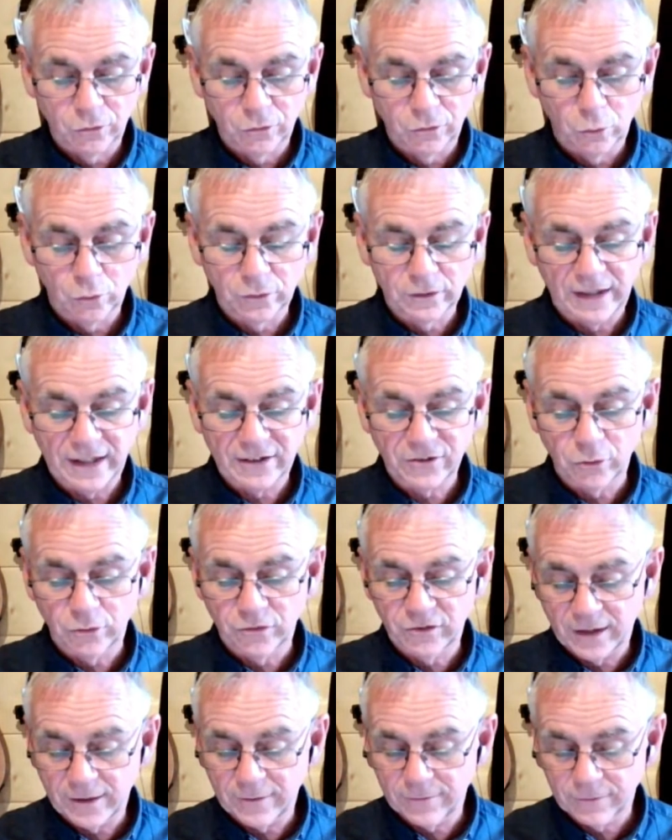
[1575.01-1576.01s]
told Glasgow
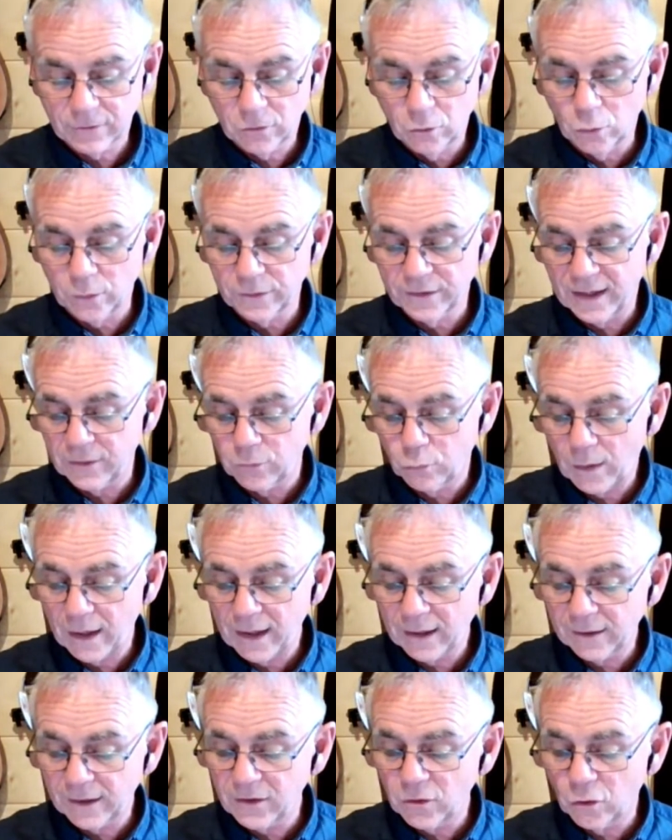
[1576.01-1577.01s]
Sheriff Court that
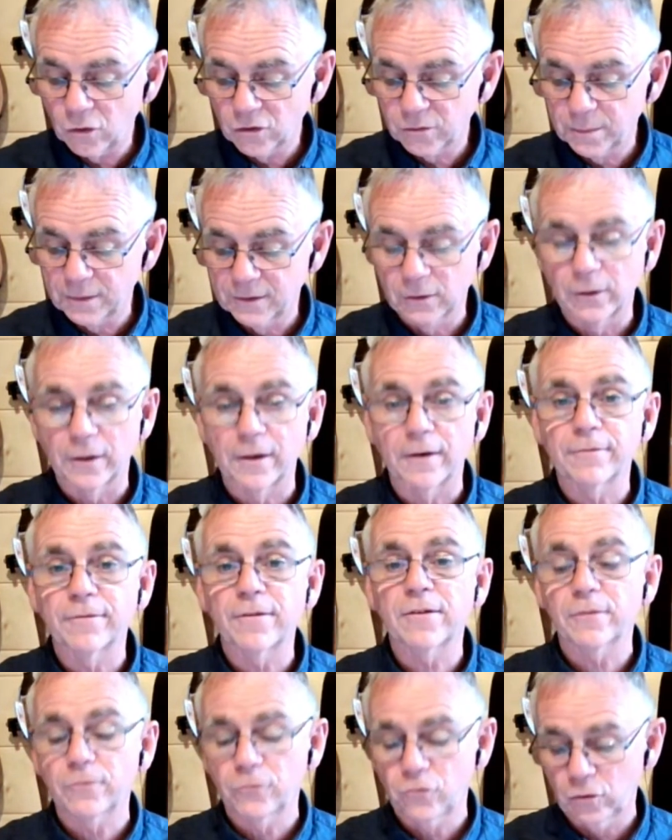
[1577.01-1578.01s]
while in hospital
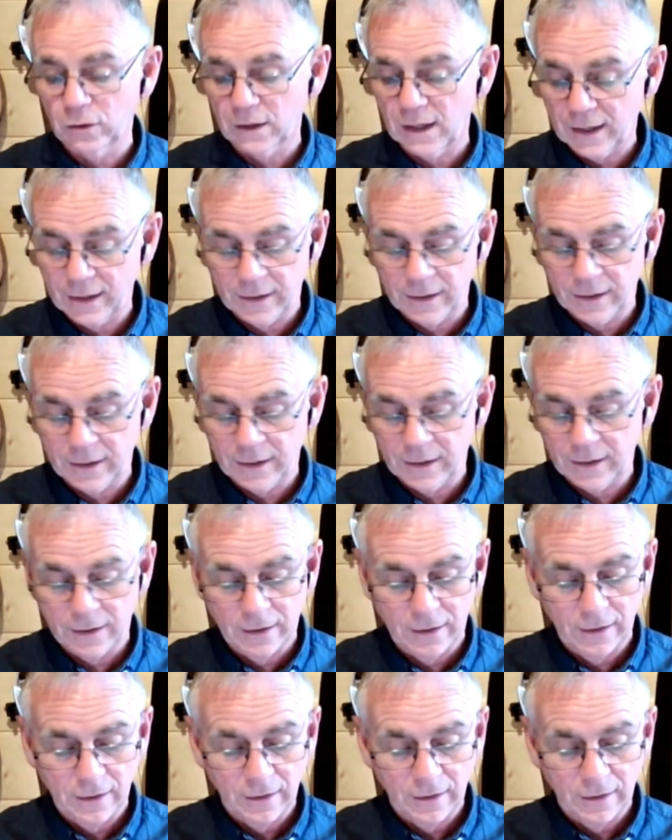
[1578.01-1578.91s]
on the 5th of July,